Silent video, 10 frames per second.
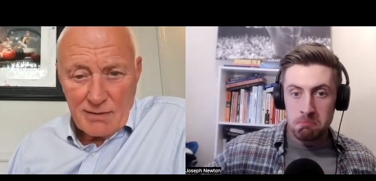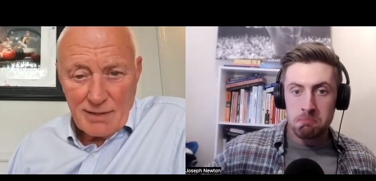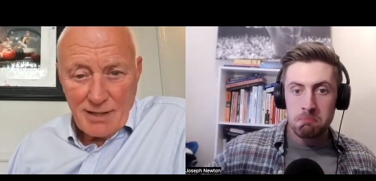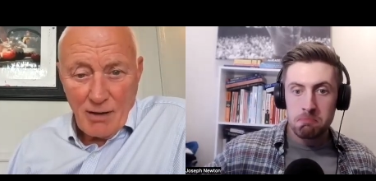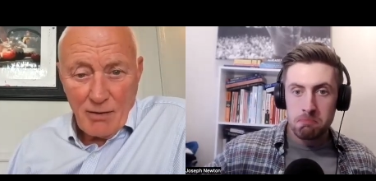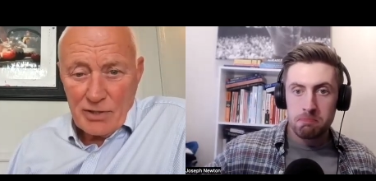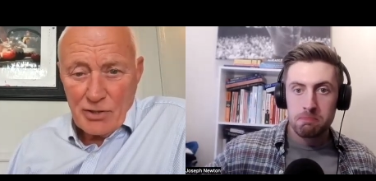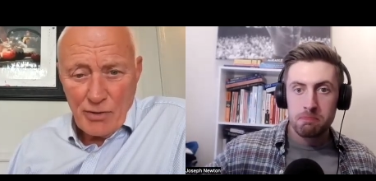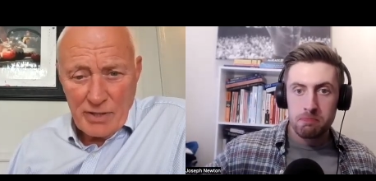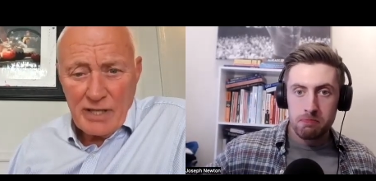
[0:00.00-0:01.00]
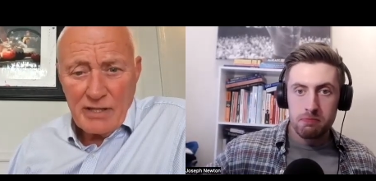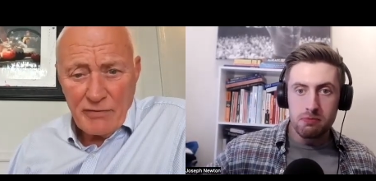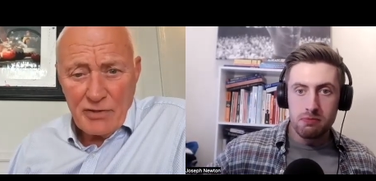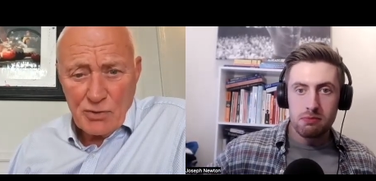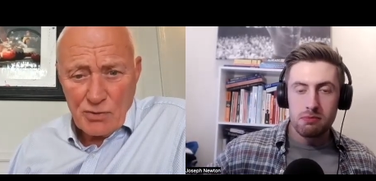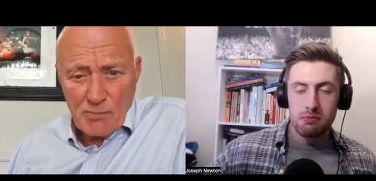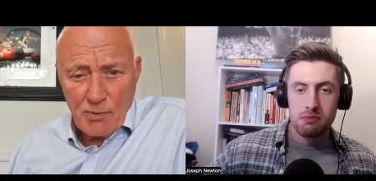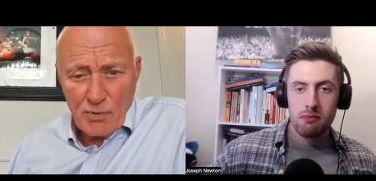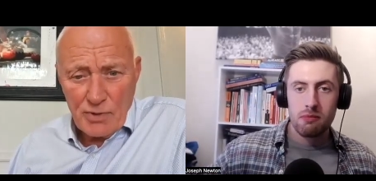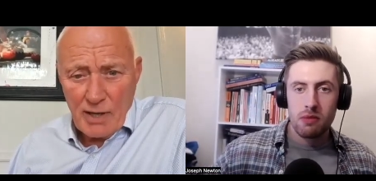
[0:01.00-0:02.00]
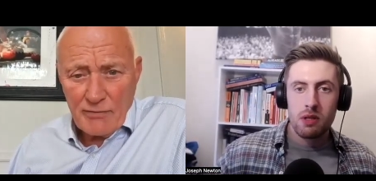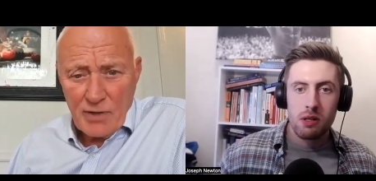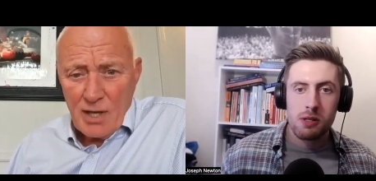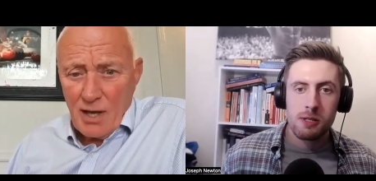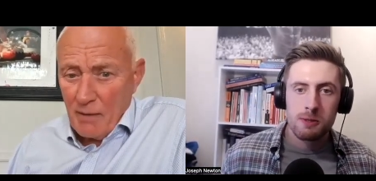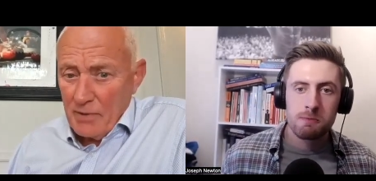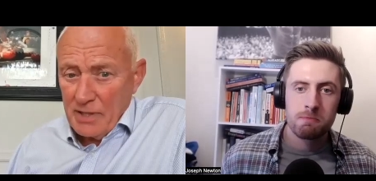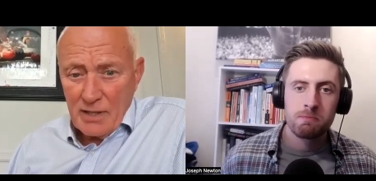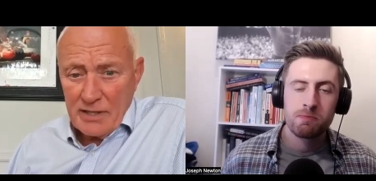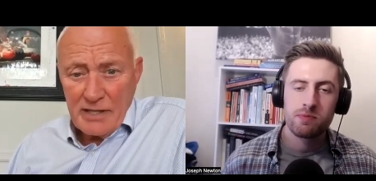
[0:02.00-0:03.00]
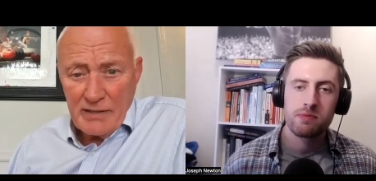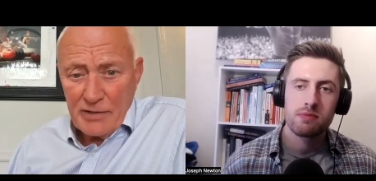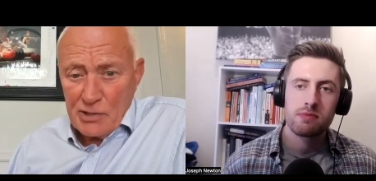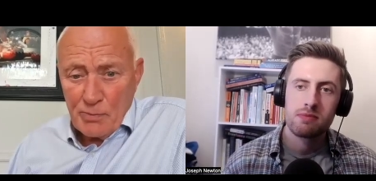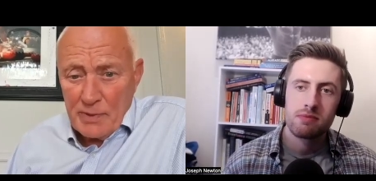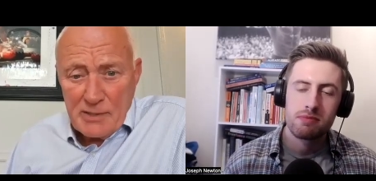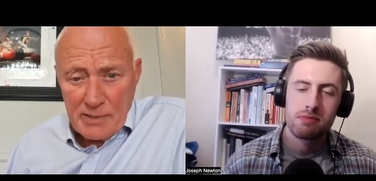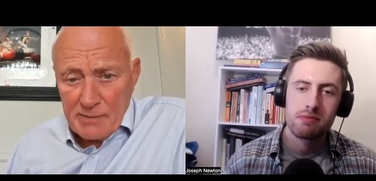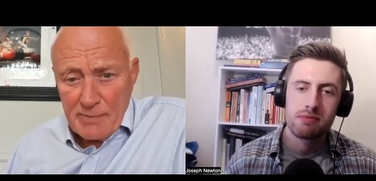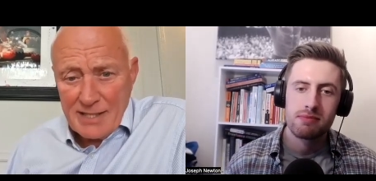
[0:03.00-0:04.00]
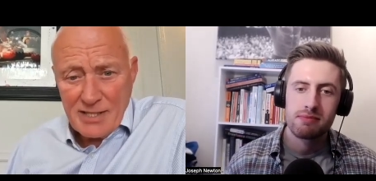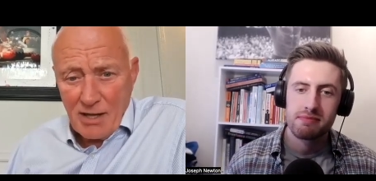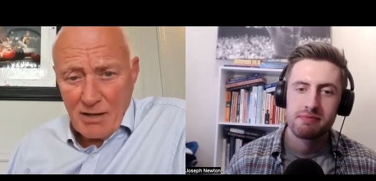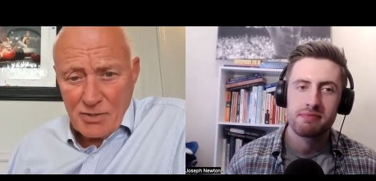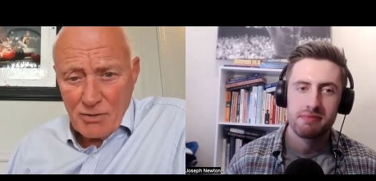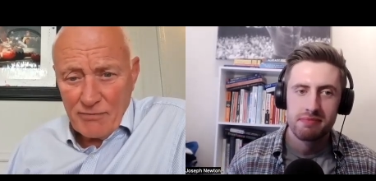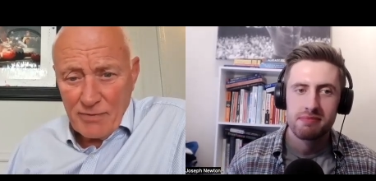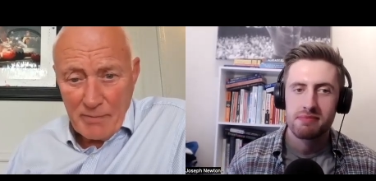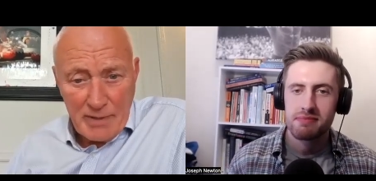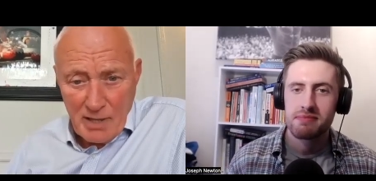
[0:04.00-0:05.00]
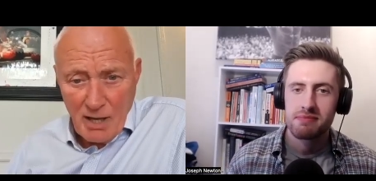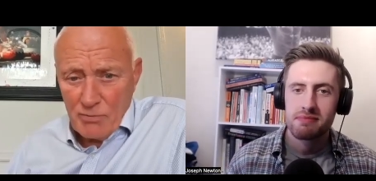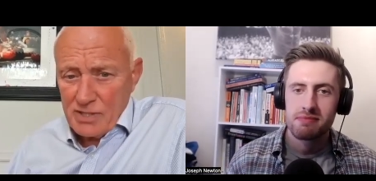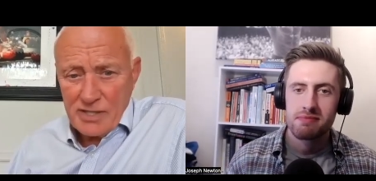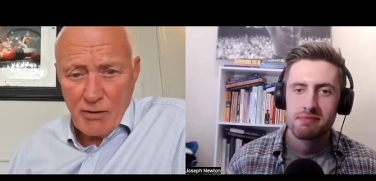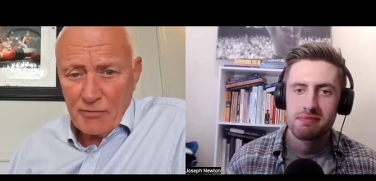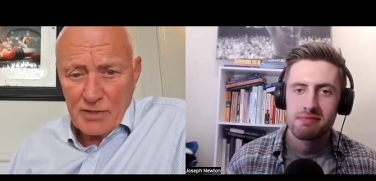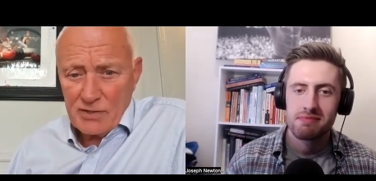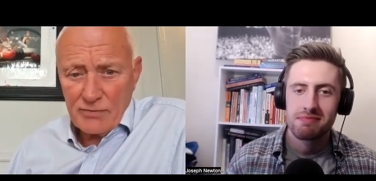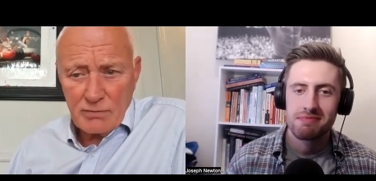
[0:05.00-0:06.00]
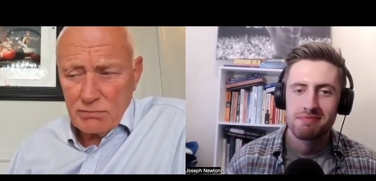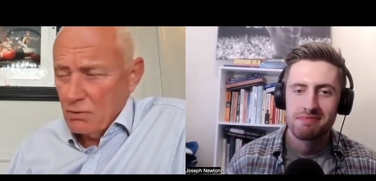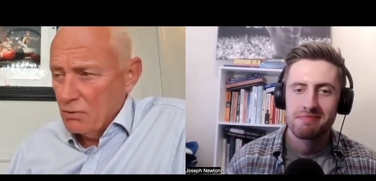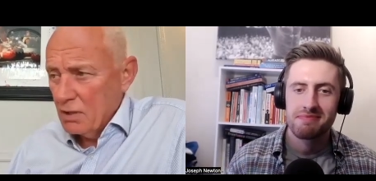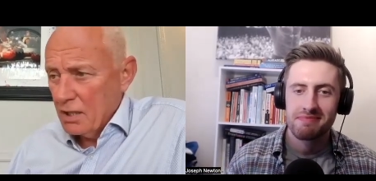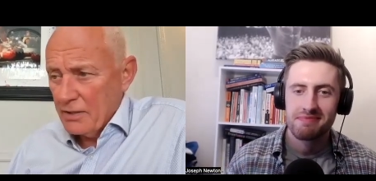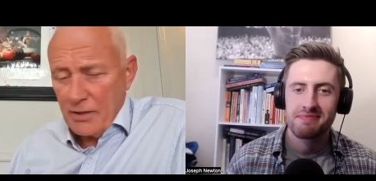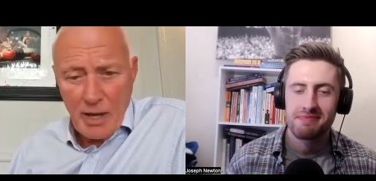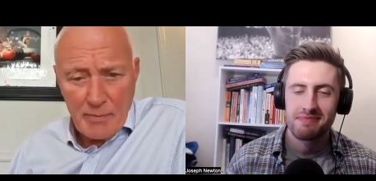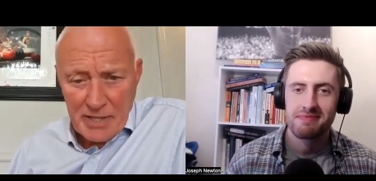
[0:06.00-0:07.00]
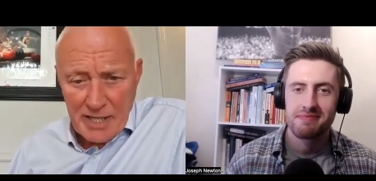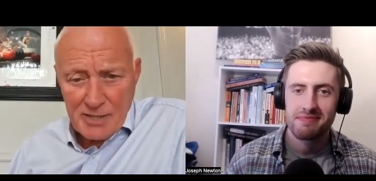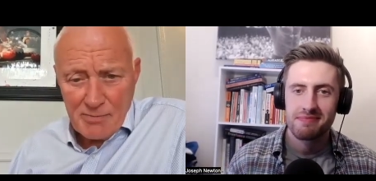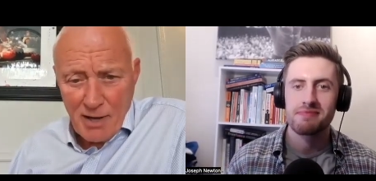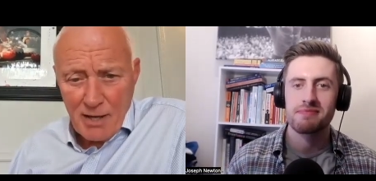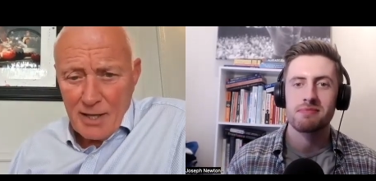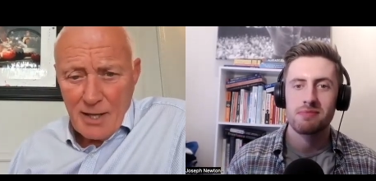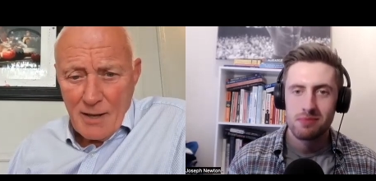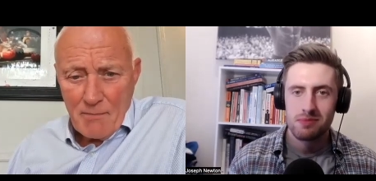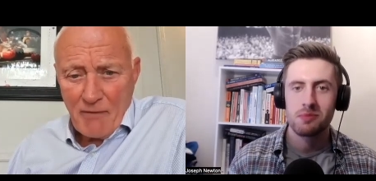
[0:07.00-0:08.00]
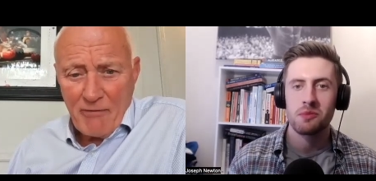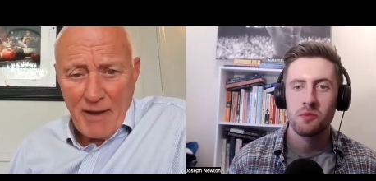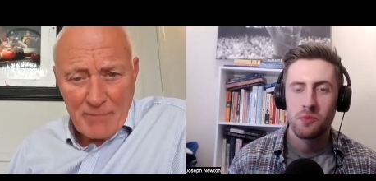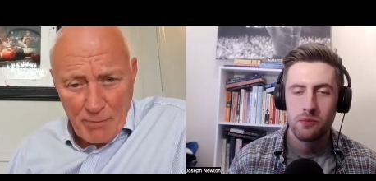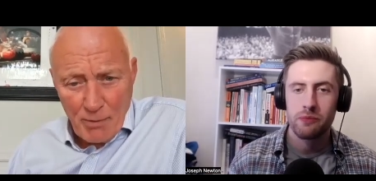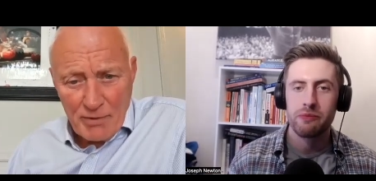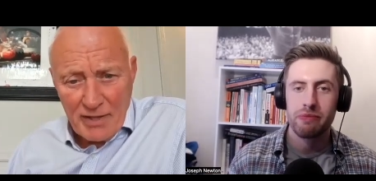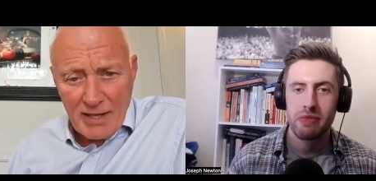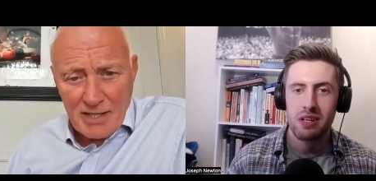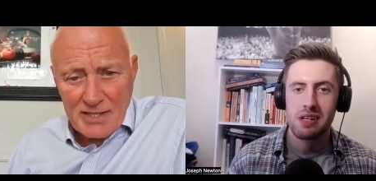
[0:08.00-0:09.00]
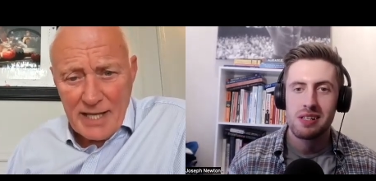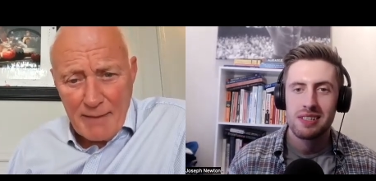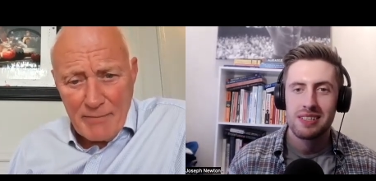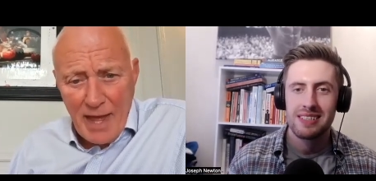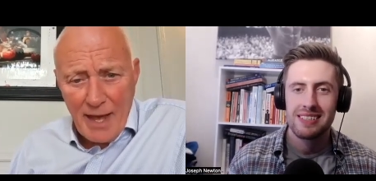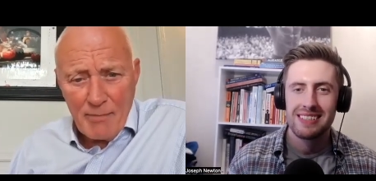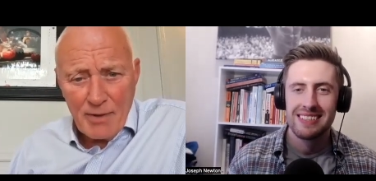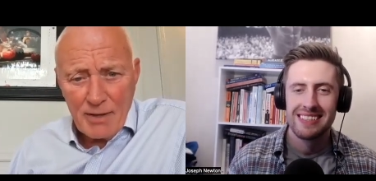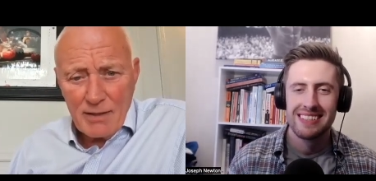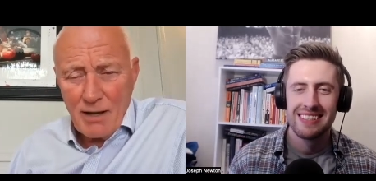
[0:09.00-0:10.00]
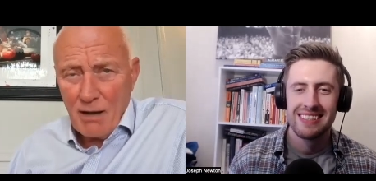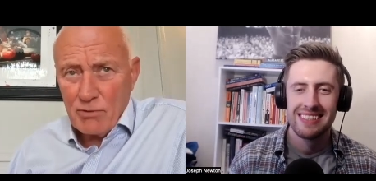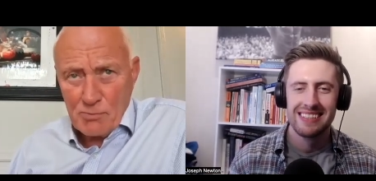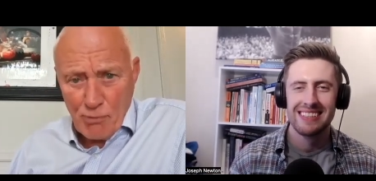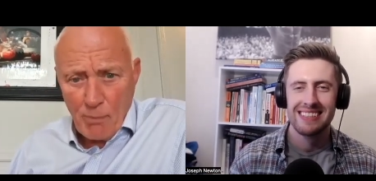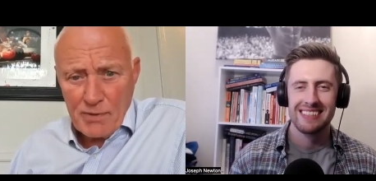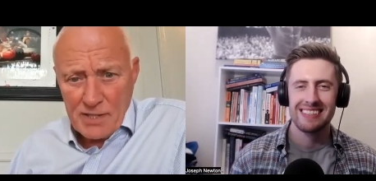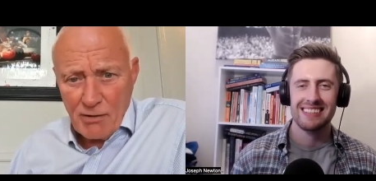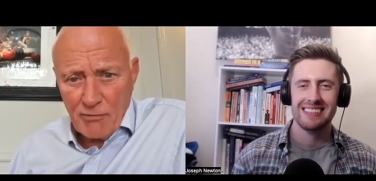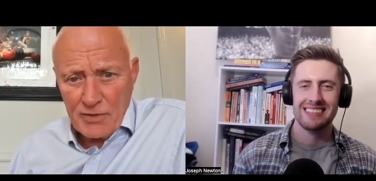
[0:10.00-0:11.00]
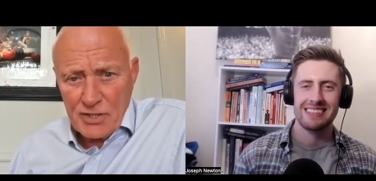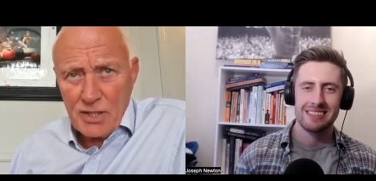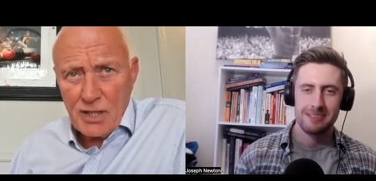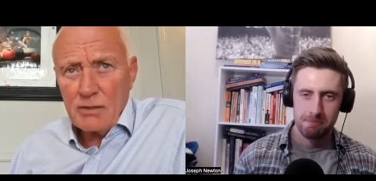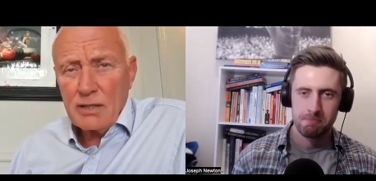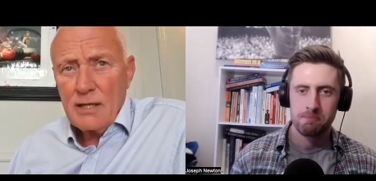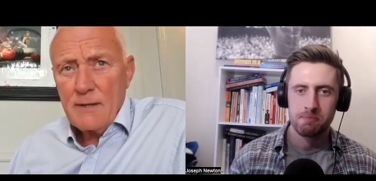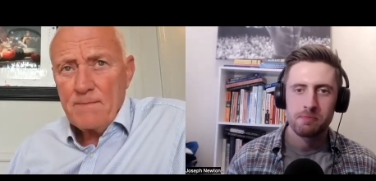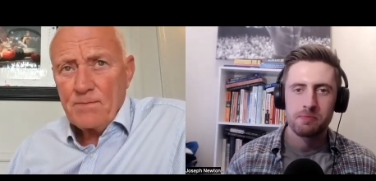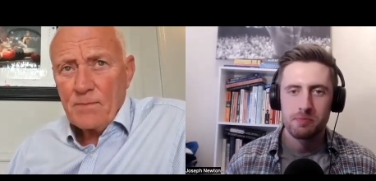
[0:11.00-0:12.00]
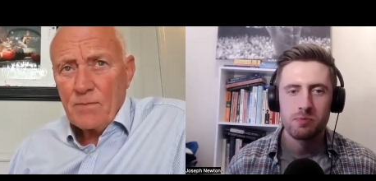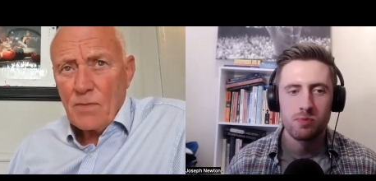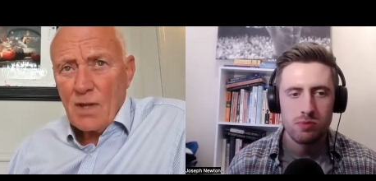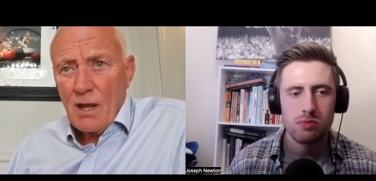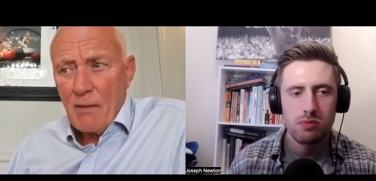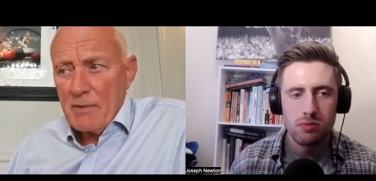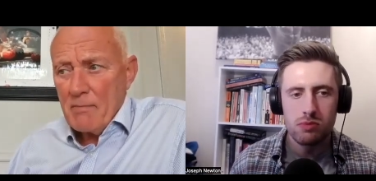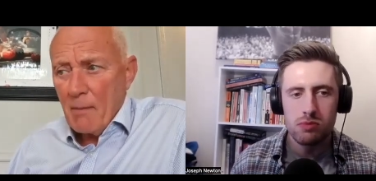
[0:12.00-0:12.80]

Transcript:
Speaker 1: you know, when you're in individual sport, you have, I mean, an individual businessman starts off. I mean, I was selfish for, well, I don't know how many years. My, my family probably think I still am now, but I was proper selfish, you know. I mean, my